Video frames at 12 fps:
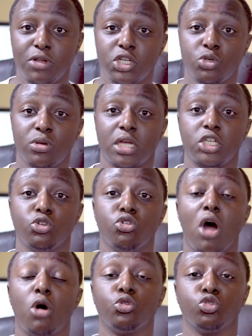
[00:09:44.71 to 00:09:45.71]
Make sure that you
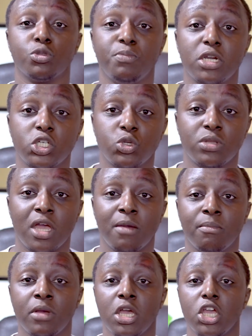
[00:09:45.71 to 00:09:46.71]
know how to speak to
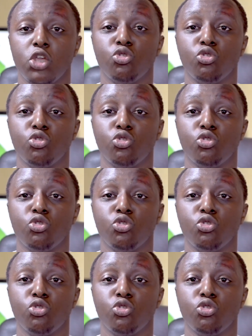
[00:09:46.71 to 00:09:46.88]
them.